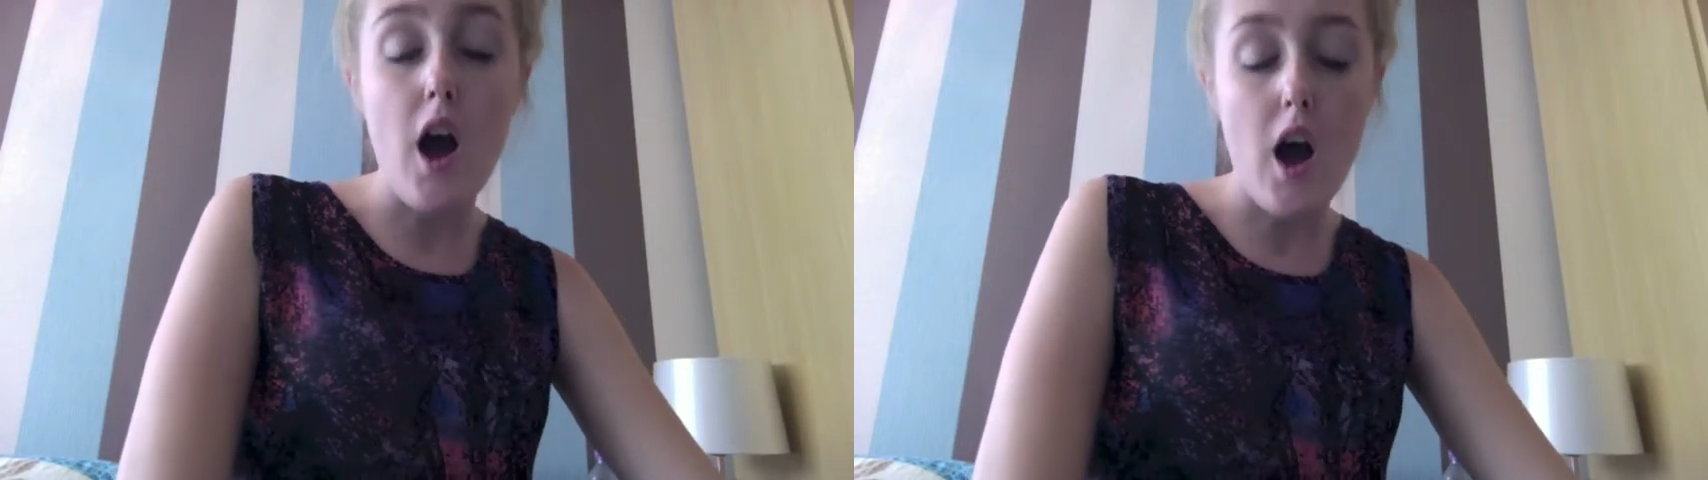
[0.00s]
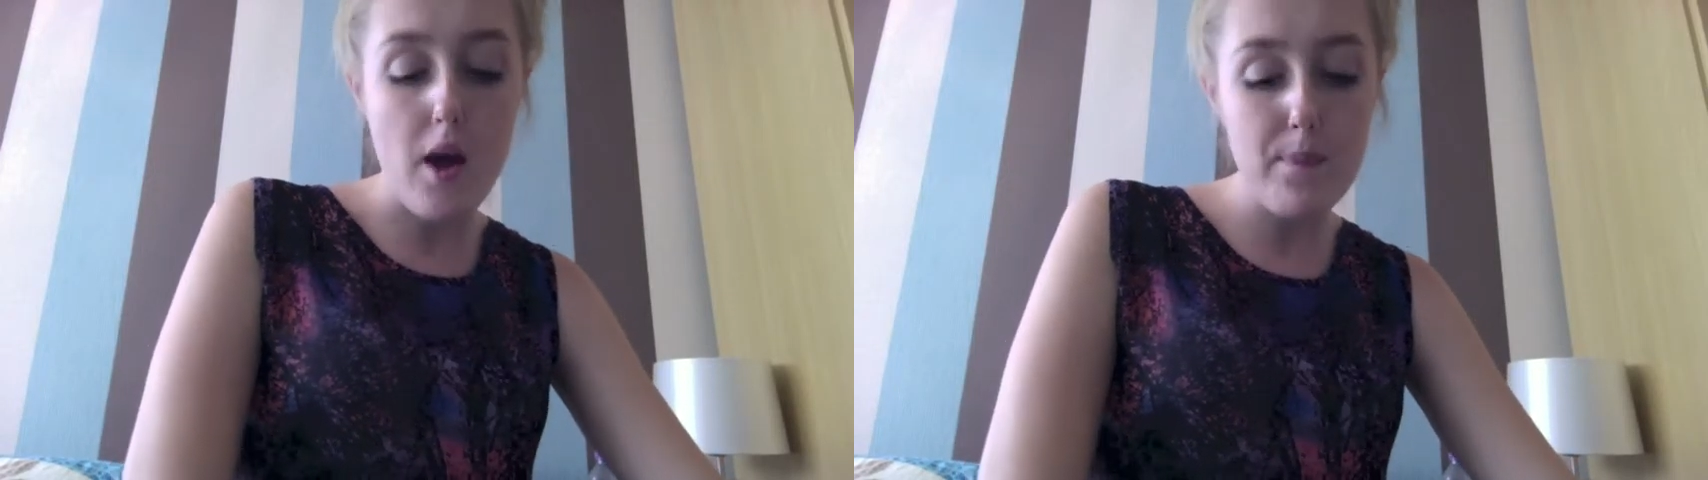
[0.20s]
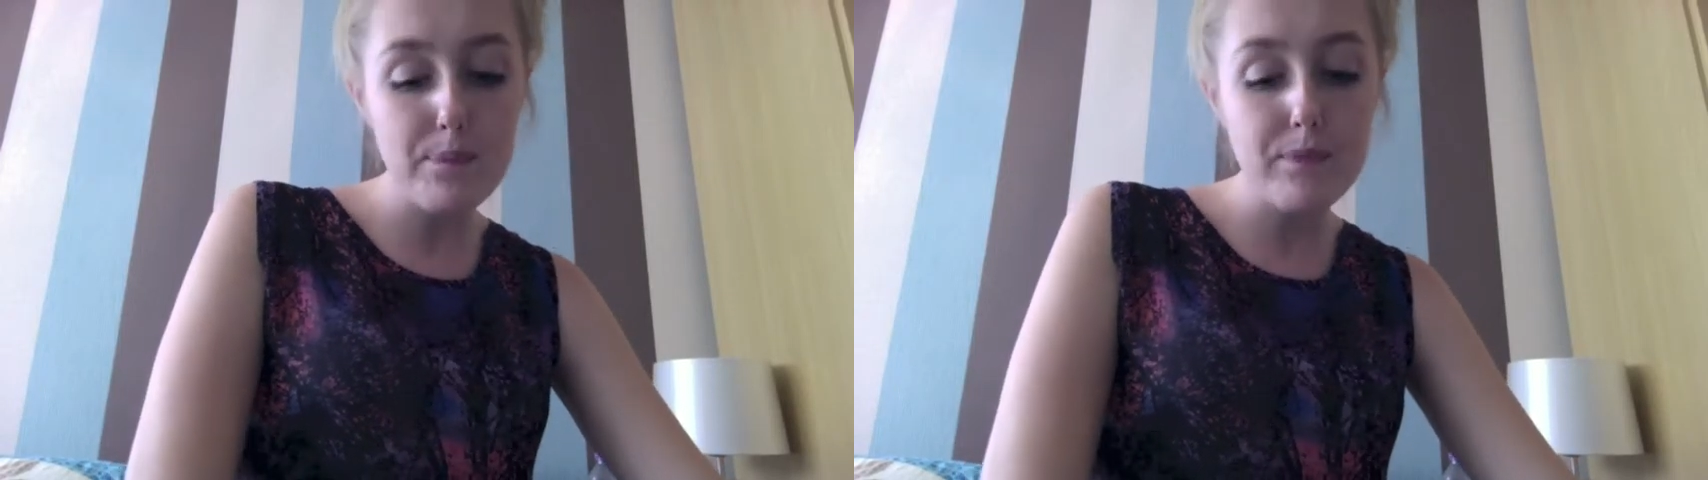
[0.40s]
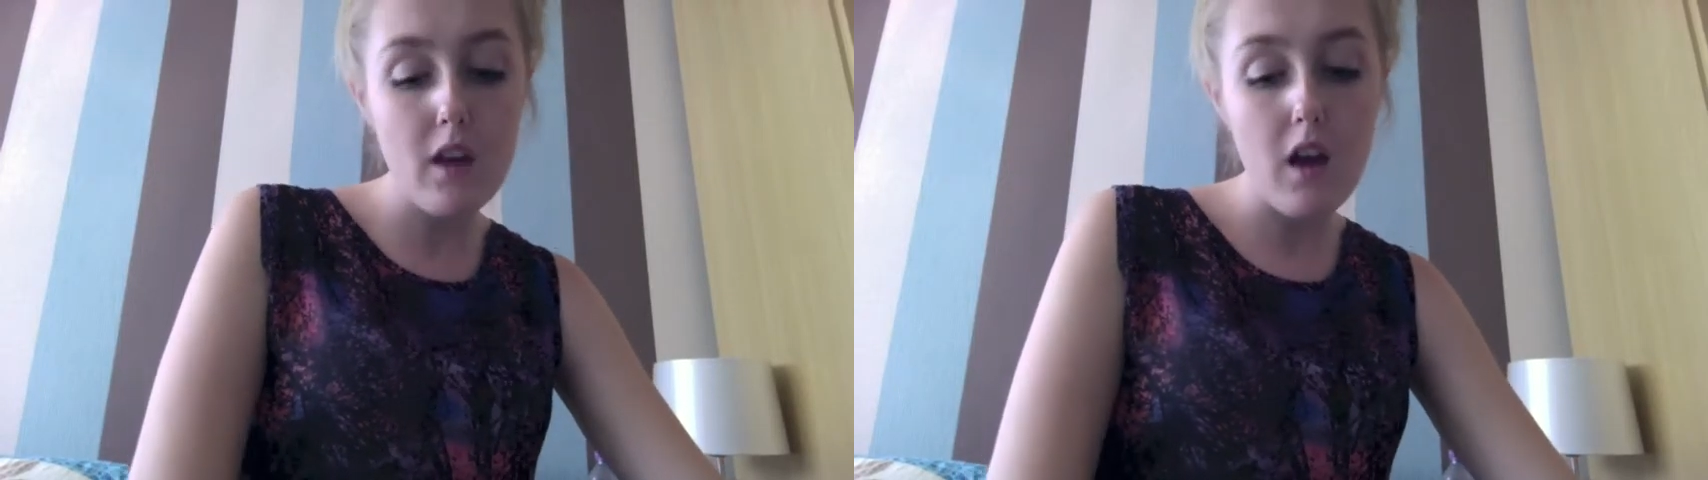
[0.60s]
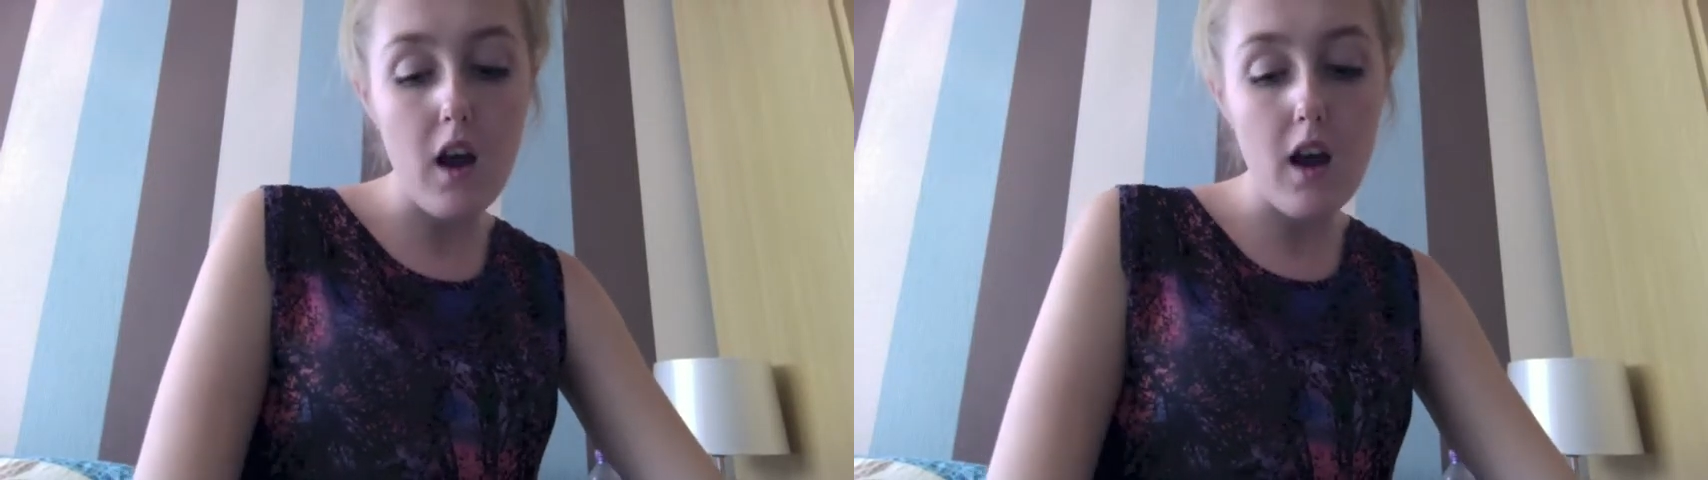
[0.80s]
I'm
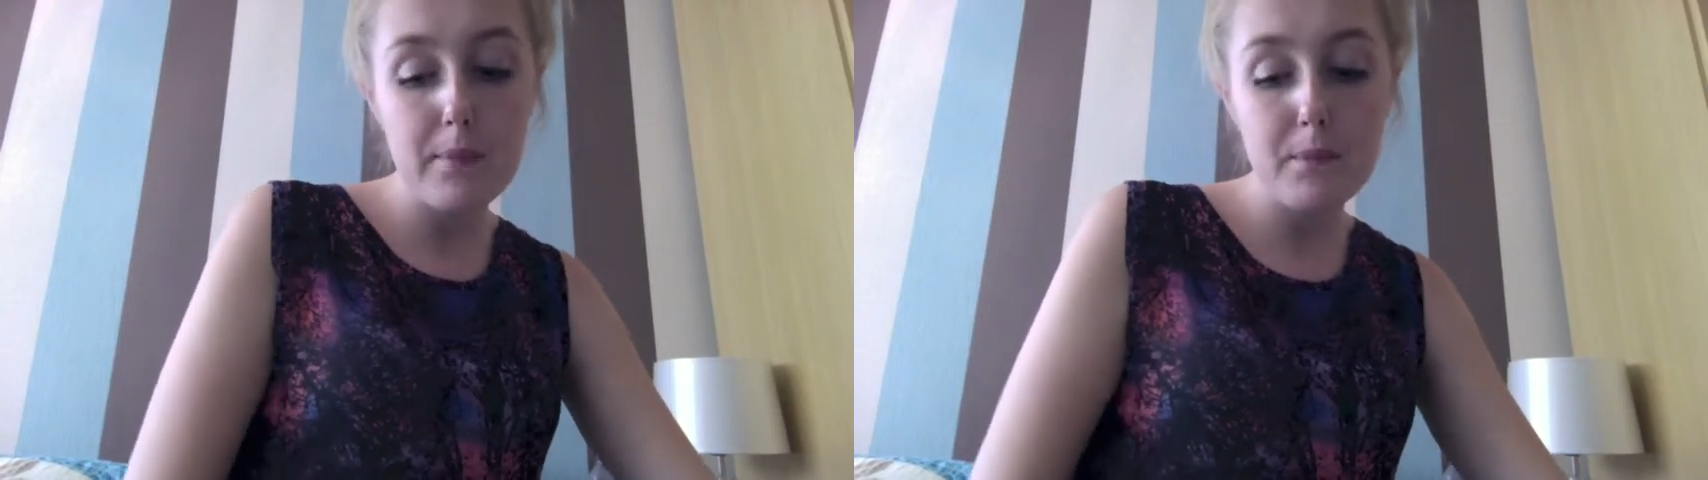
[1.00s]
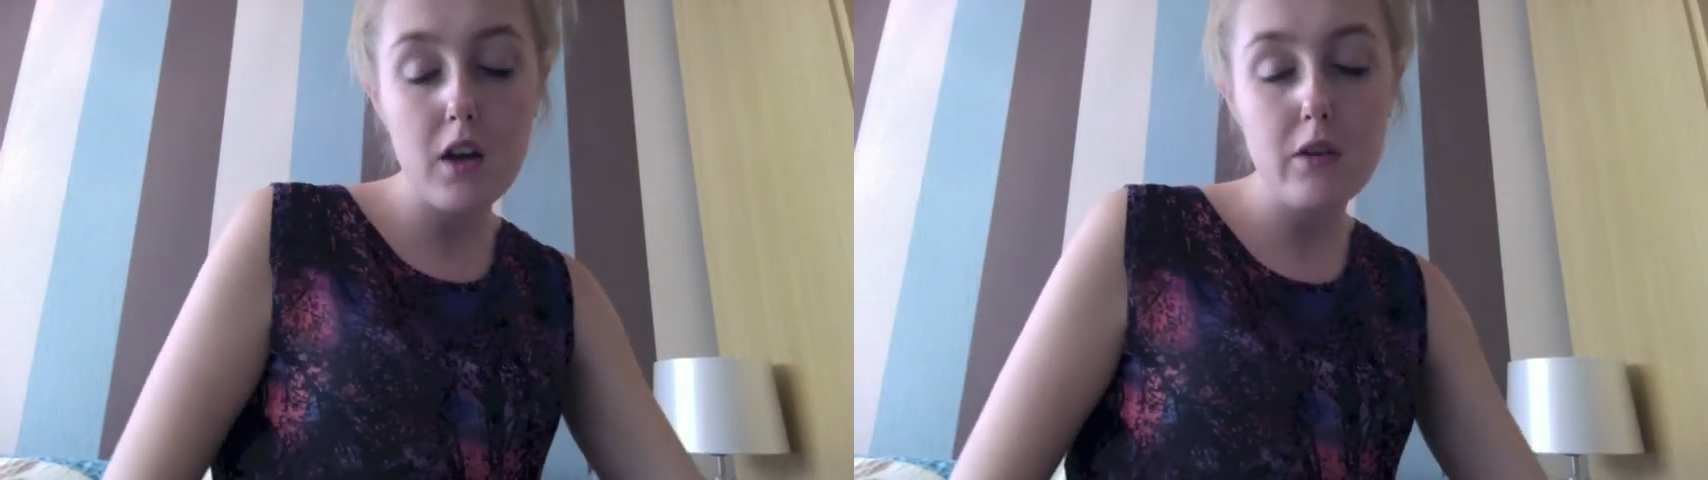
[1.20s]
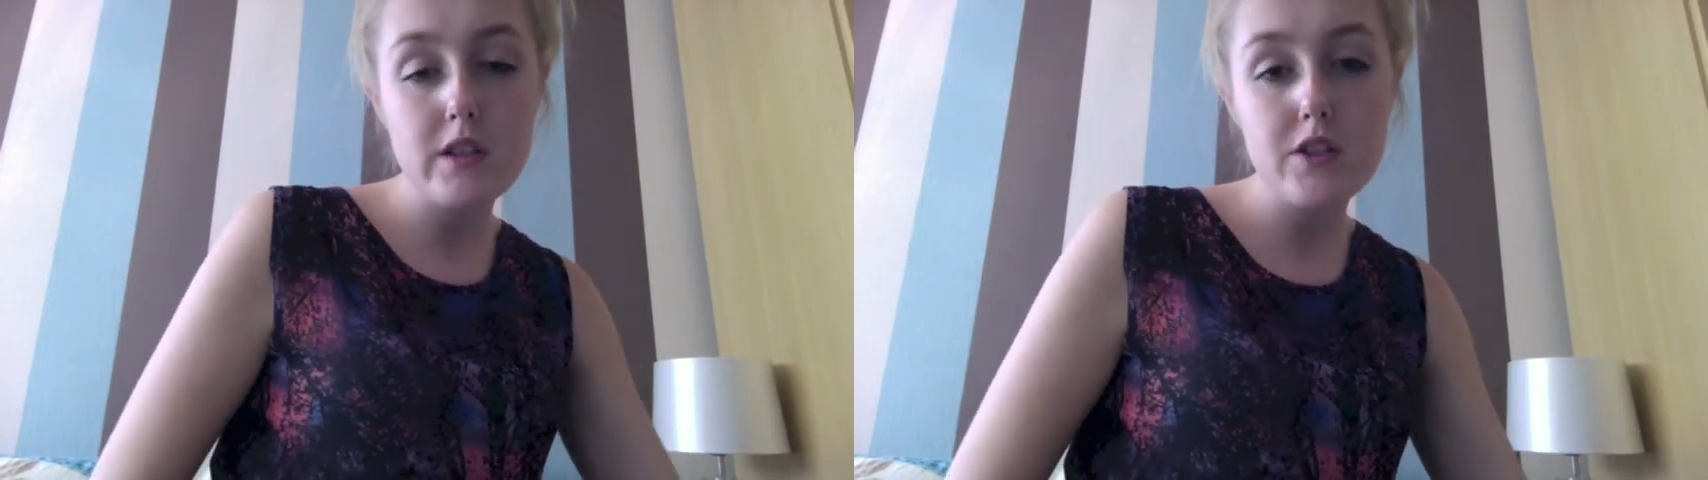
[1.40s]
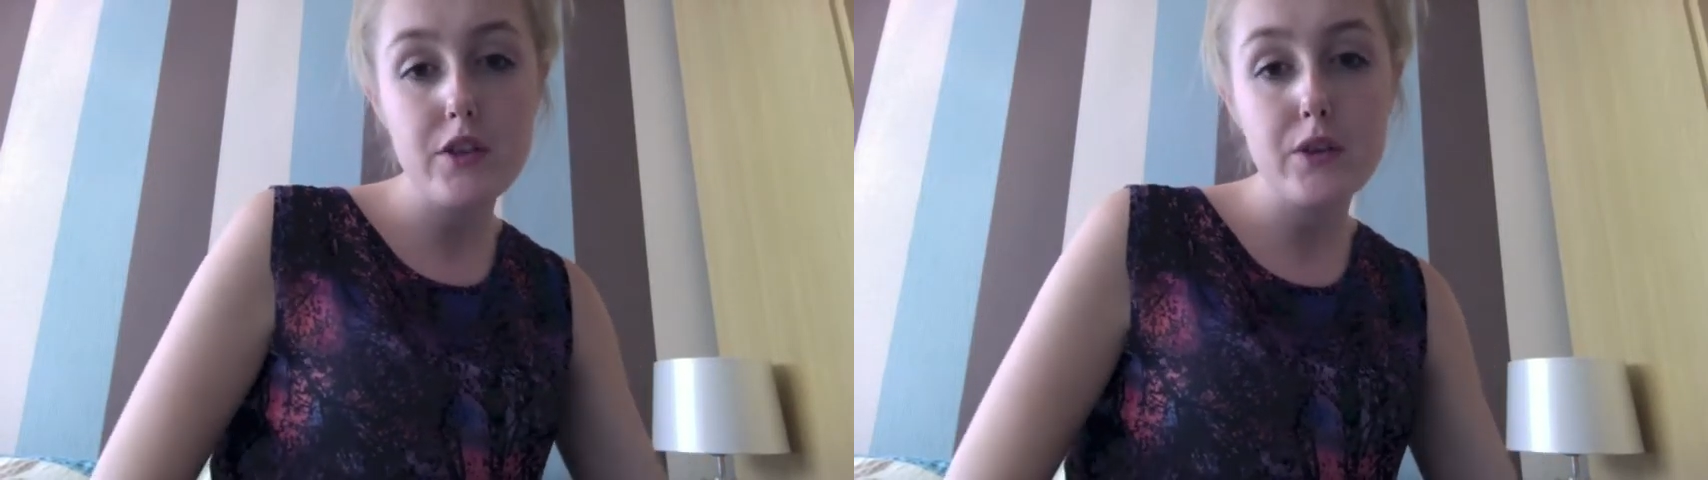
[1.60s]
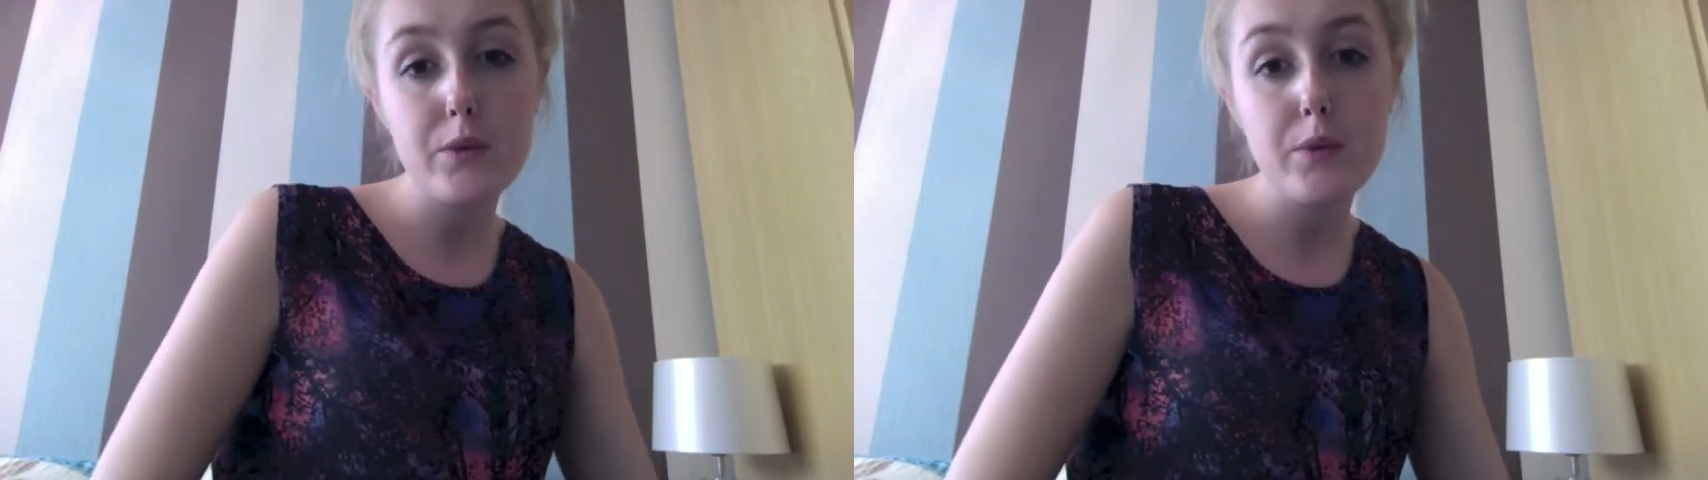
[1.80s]
going
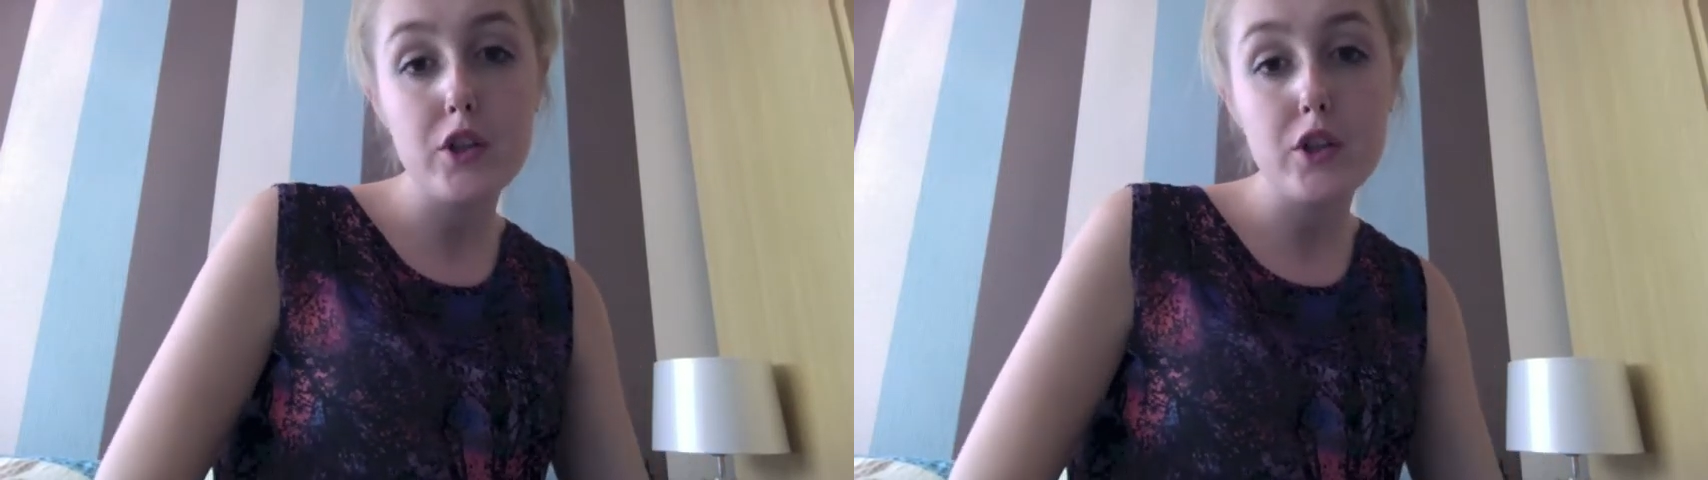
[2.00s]
to